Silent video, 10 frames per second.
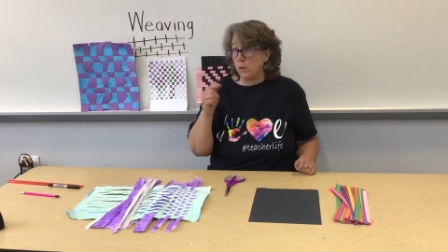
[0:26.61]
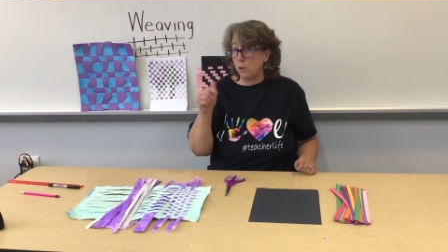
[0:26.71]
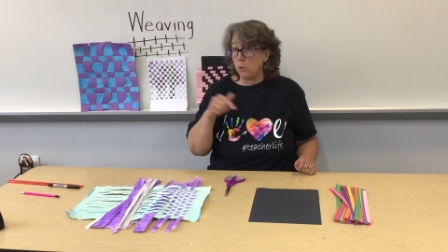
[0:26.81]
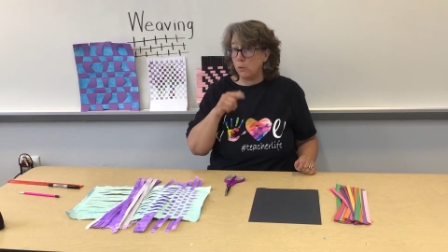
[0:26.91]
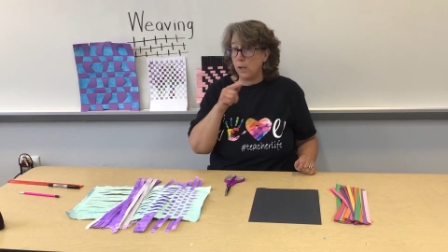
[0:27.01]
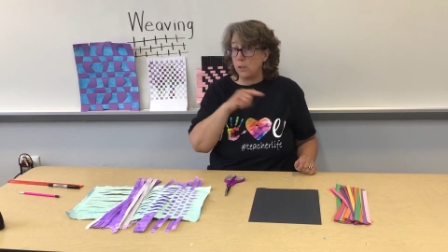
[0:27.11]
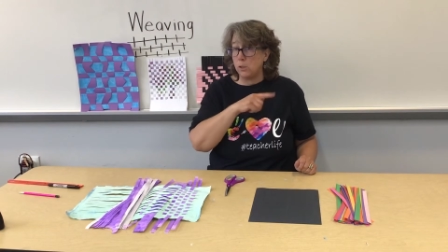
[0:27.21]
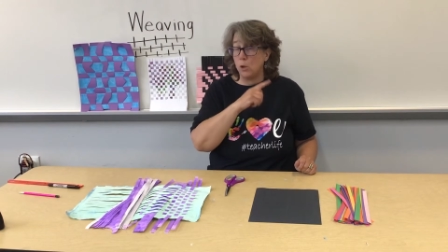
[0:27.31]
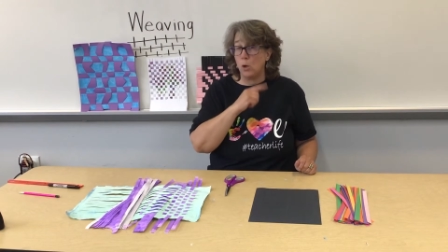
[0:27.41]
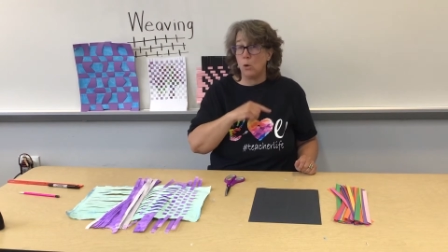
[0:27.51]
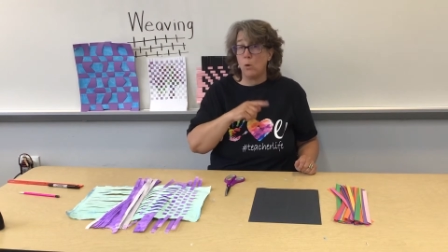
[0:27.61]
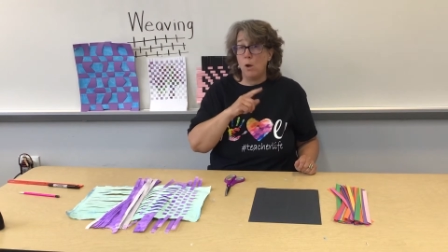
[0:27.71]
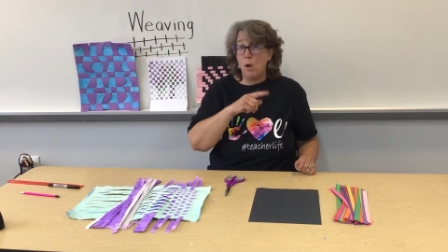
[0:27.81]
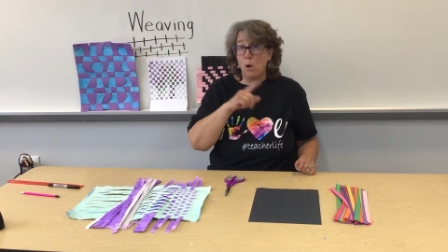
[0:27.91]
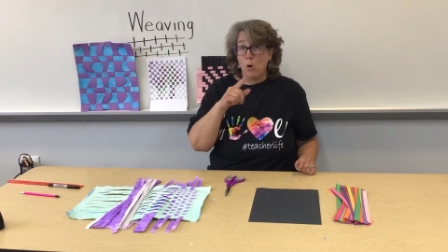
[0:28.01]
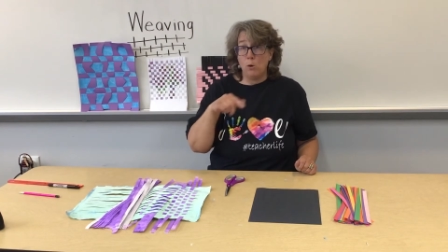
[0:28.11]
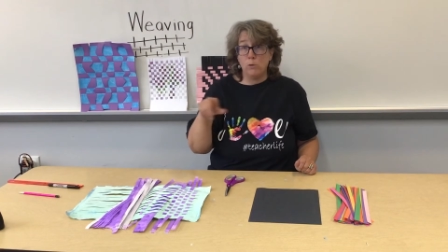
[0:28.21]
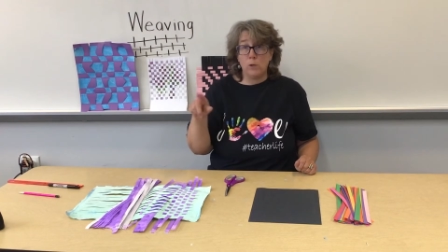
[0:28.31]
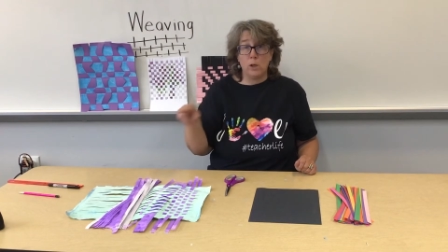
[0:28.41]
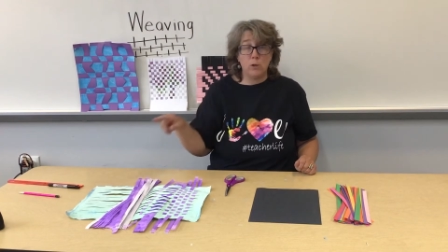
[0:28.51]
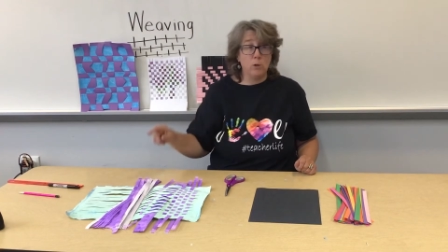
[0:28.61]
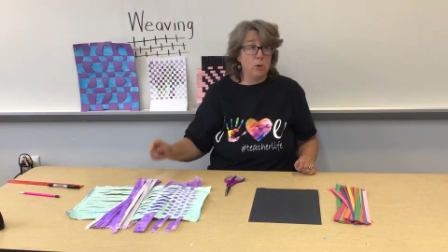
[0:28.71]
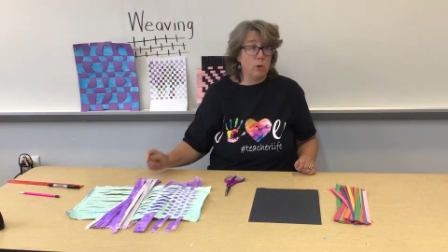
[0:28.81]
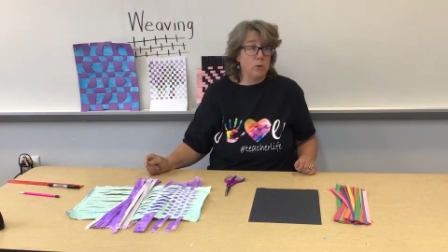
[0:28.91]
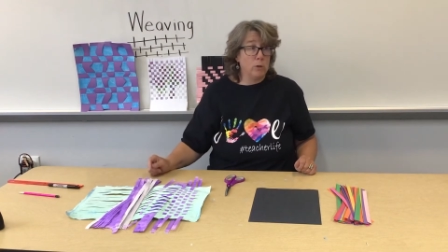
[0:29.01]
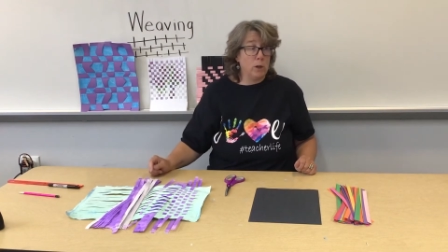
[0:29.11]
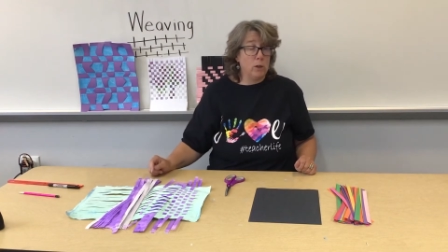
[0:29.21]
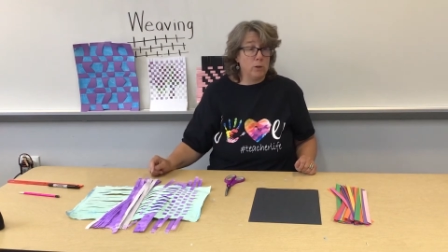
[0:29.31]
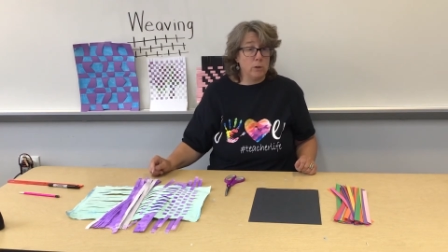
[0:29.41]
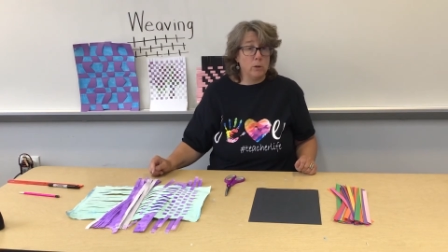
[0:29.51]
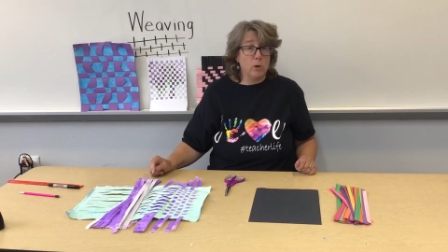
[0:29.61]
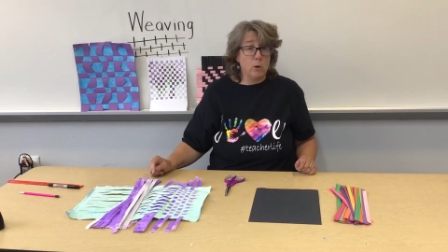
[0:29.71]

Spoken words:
The threads go over, under, over, under,